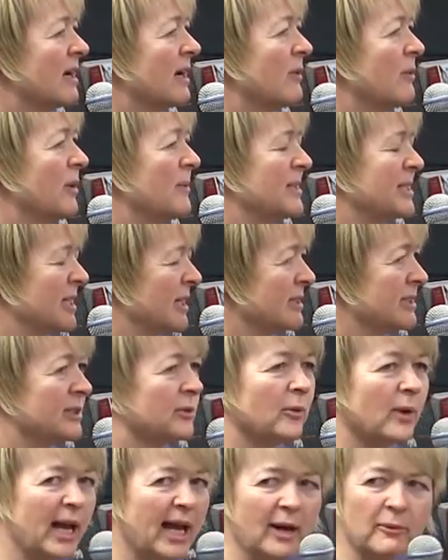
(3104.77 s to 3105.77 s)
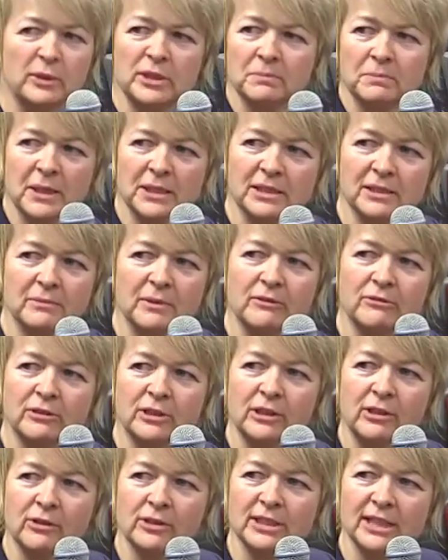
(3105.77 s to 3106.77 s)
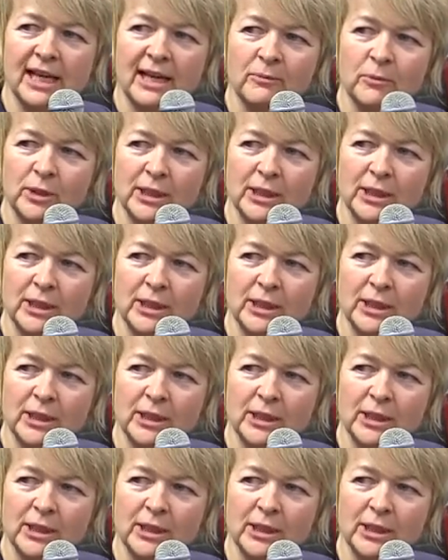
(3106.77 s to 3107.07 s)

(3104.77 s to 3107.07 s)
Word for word: women's underwear, which puzzled me for a long time.